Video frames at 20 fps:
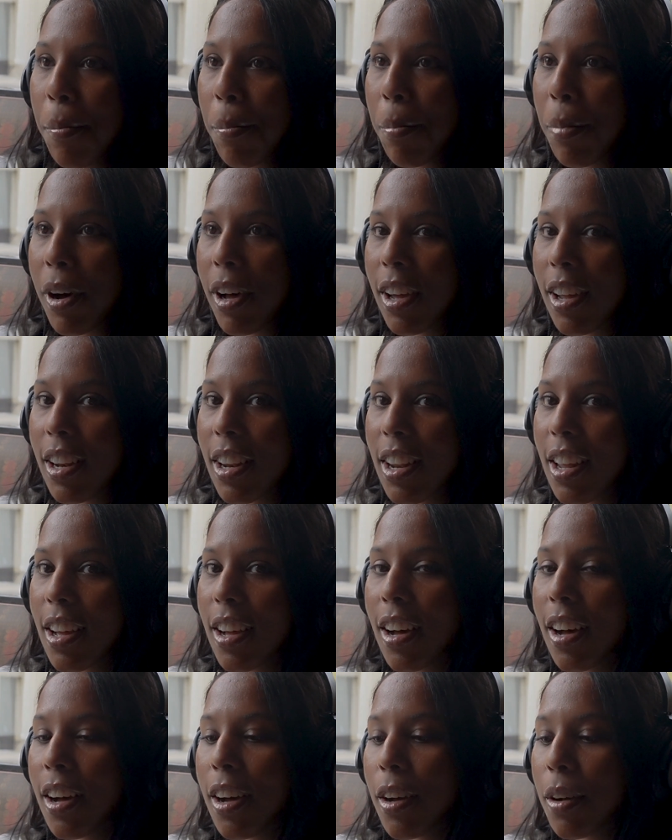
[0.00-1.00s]
But
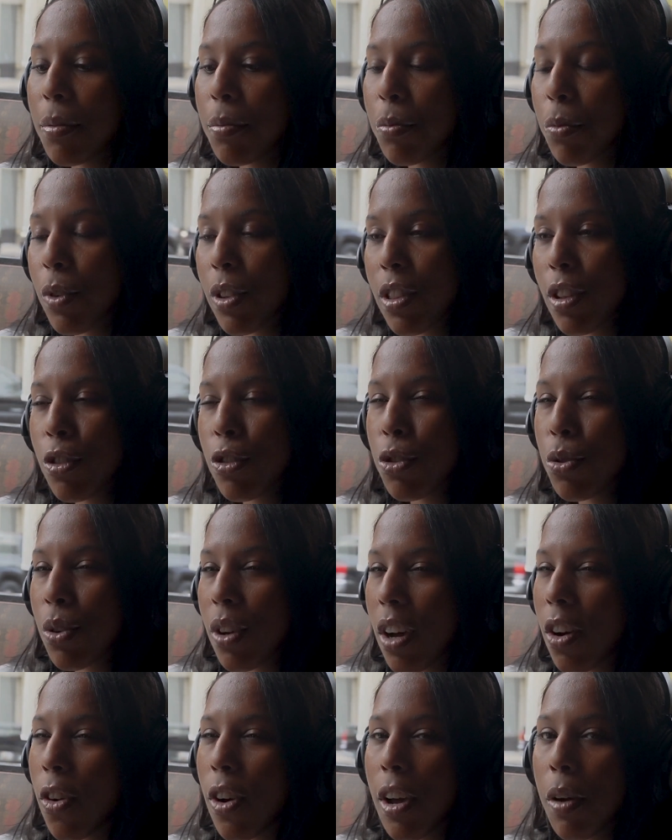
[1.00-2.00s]
with the
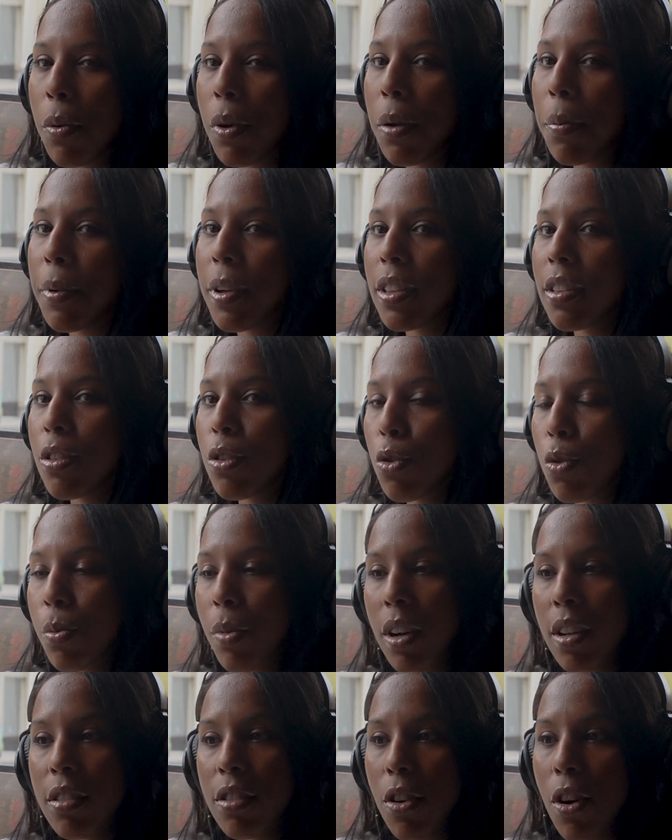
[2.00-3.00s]
JUCO, it would have been too
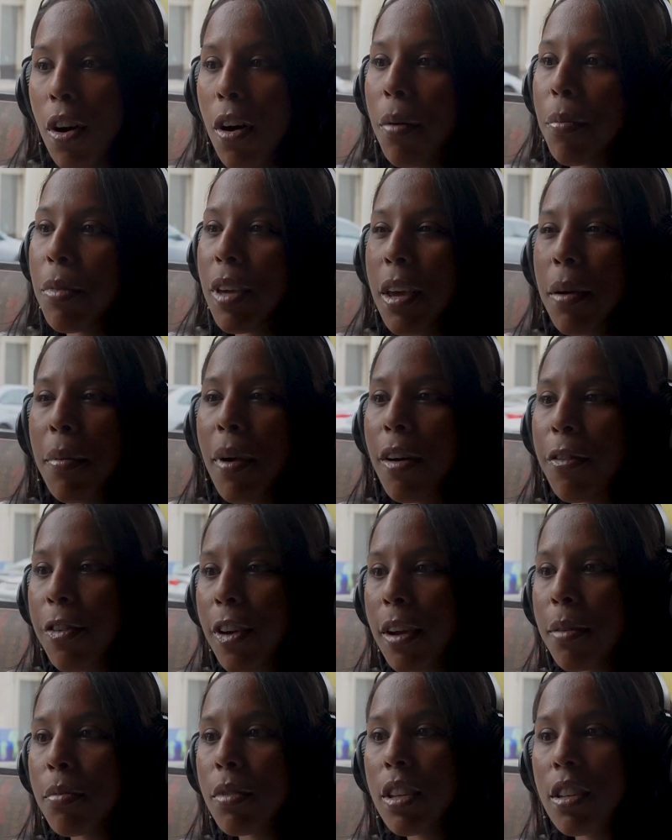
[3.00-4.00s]
much on me and my
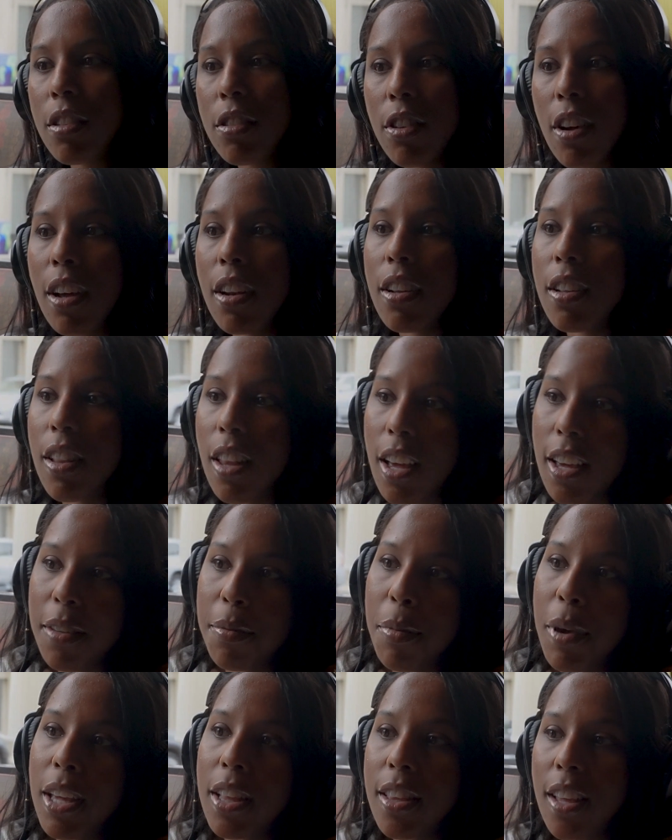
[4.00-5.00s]
family trying to like
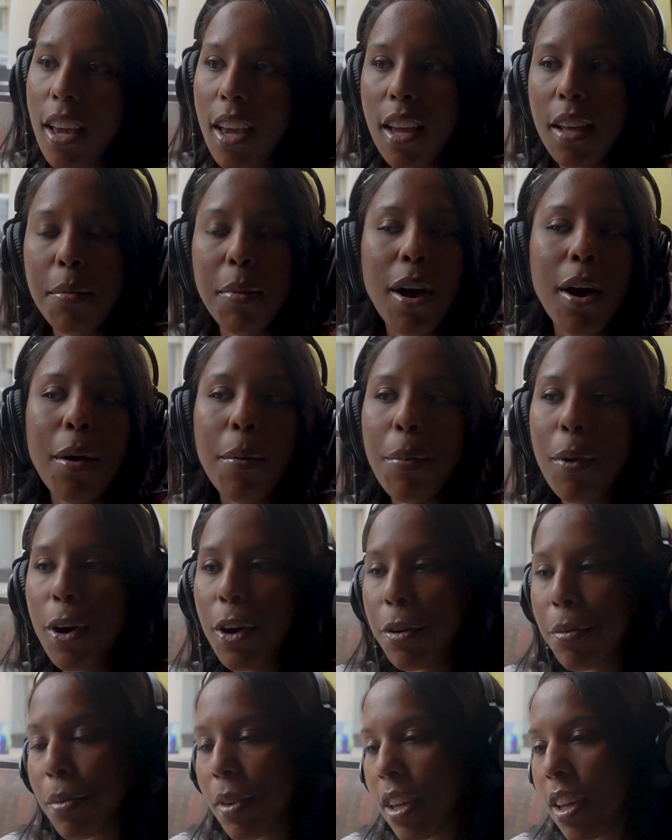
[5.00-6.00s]
maintain my
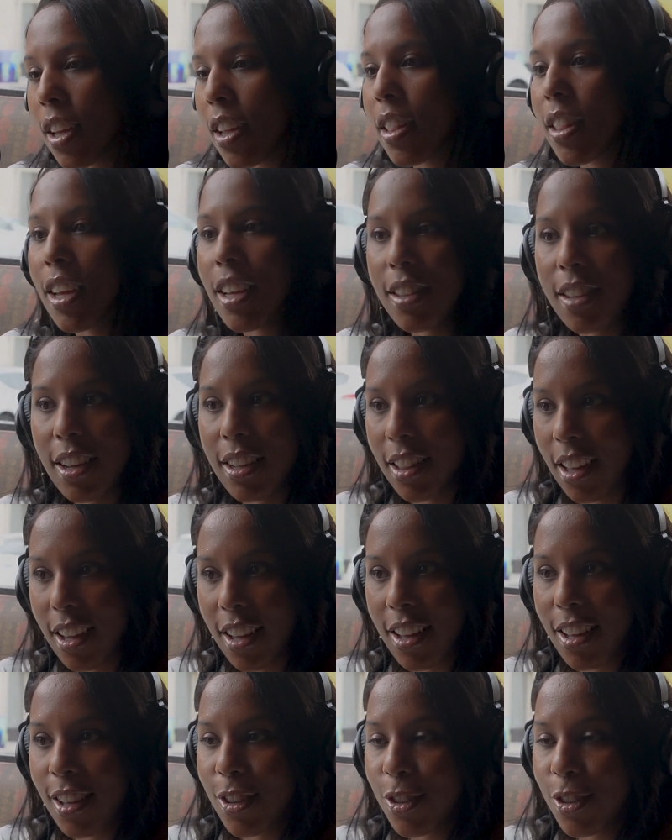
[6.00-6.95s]
apartment, things like that.